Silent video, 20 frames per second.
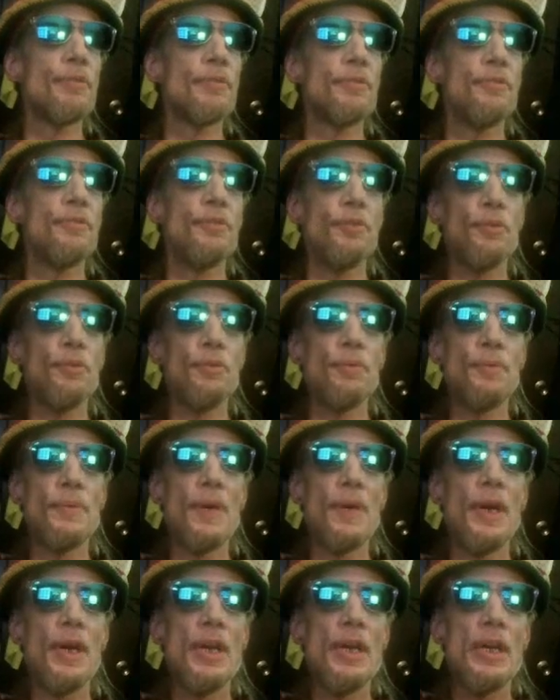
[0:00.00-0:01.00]
to
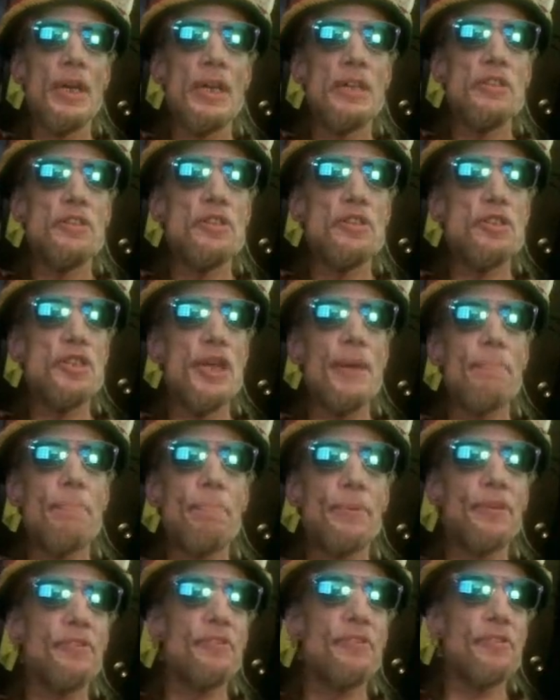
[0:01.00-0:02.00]
ship
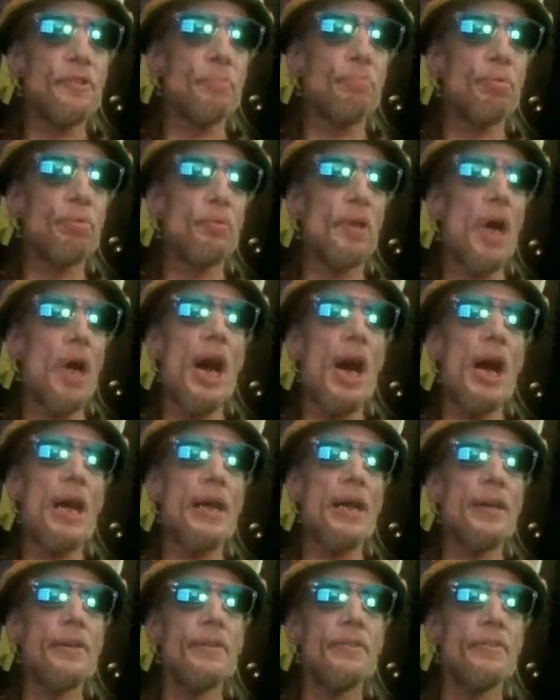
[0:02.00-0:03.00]

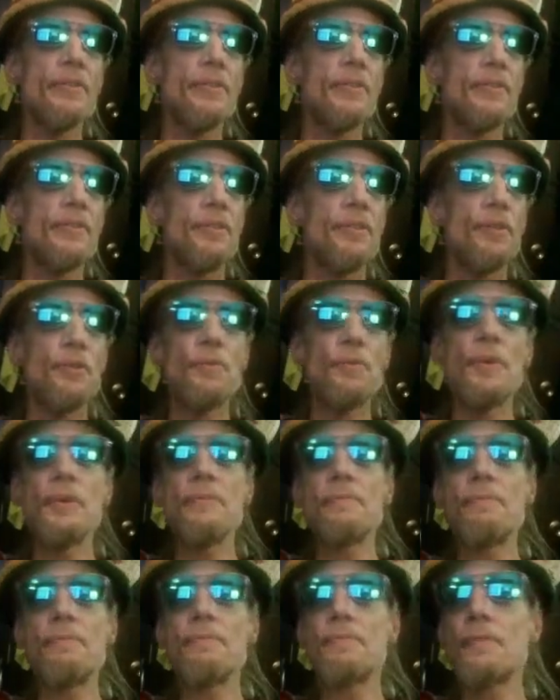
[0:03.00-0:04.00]
supplies to and
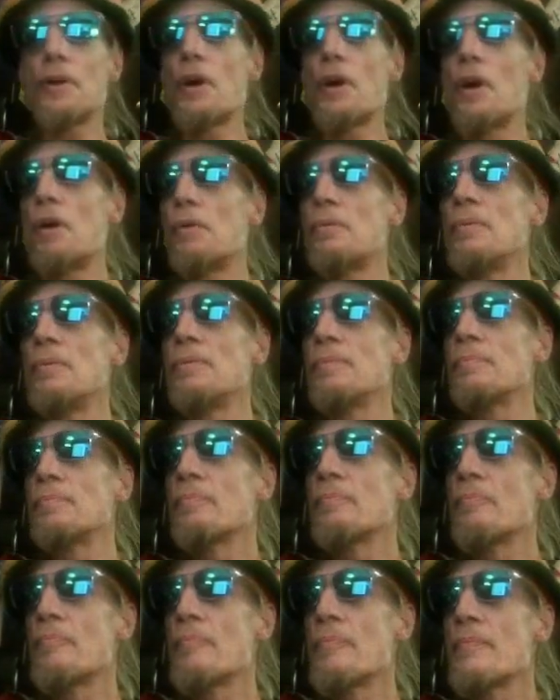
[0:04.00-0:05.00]
fro,
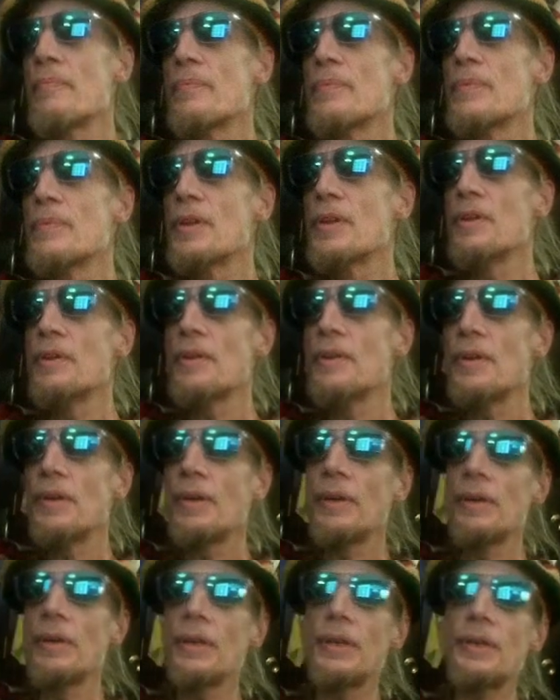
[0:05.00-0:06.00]

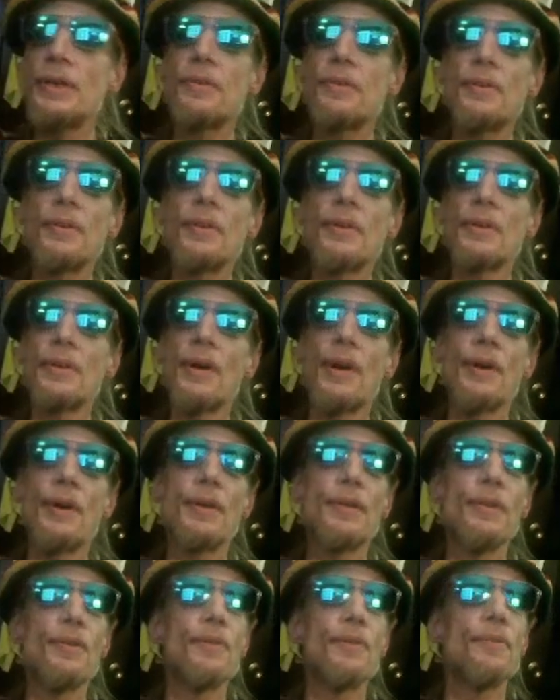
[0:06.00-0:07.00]
your
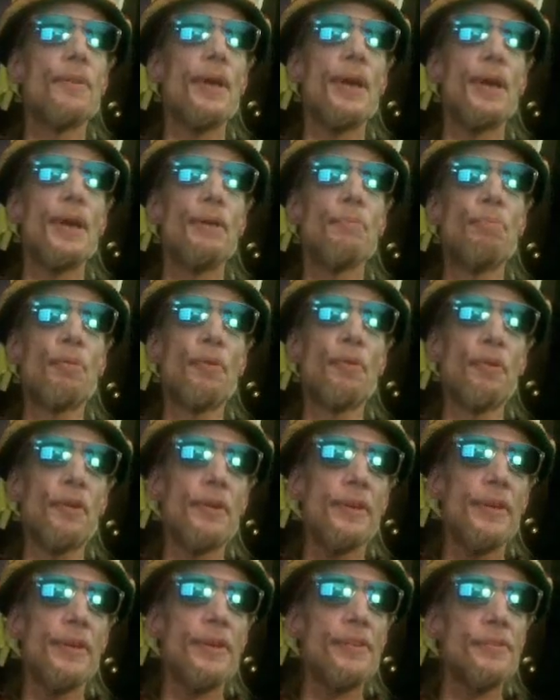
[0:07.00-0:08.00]
cargo
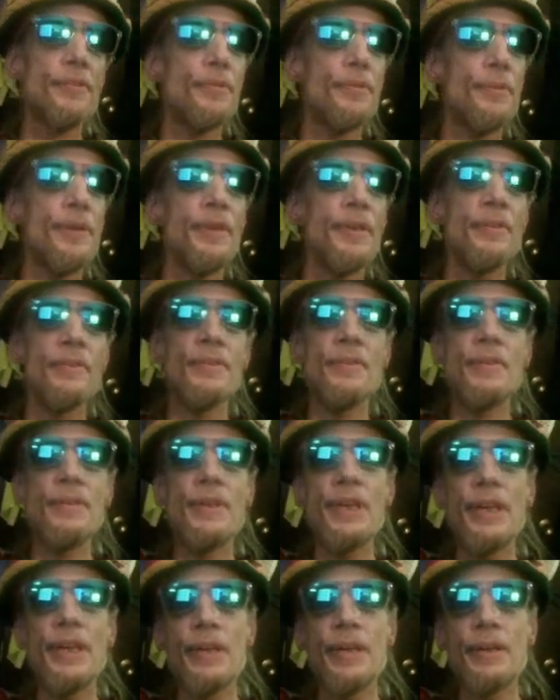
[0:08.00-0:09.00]
airport is going to
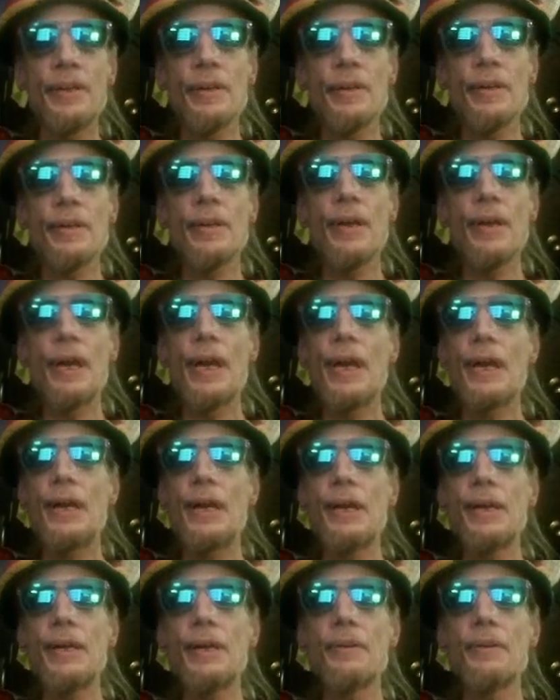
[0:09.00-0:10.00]
need
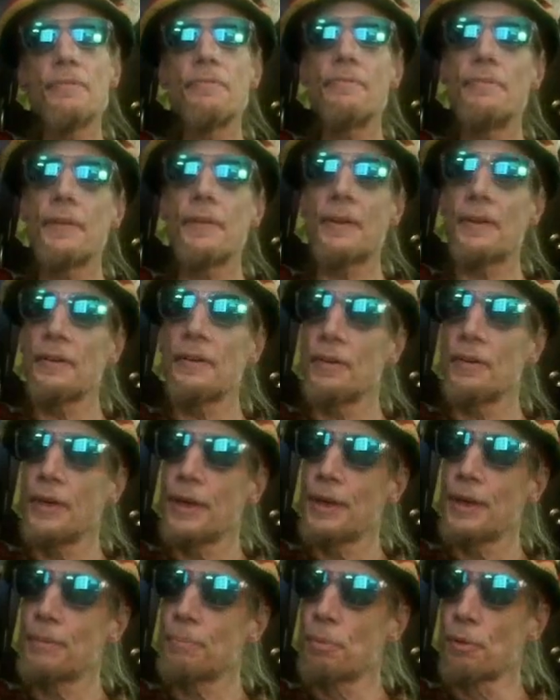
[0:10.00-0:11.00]
a fairly
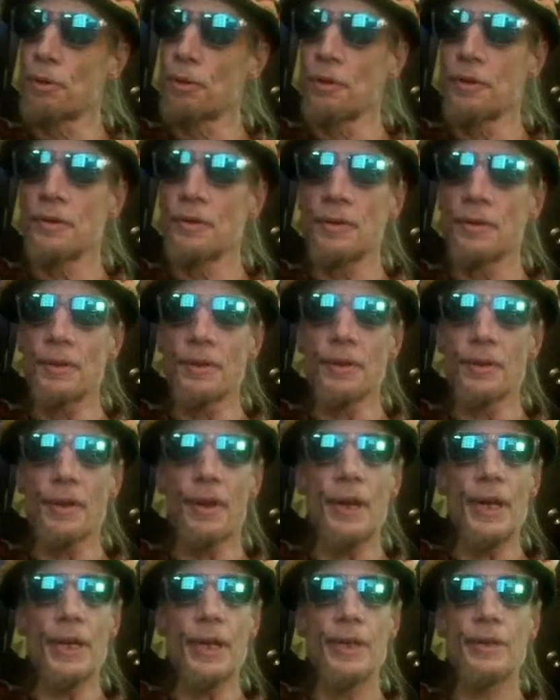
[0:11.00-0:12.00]
important
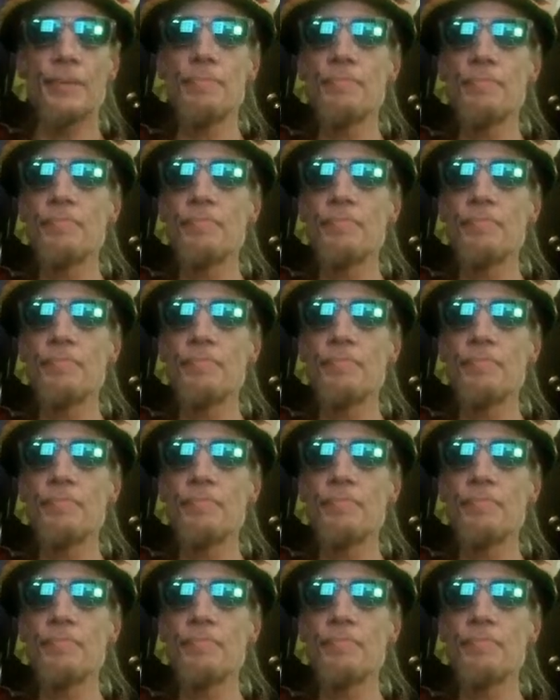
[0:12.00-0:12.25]
item.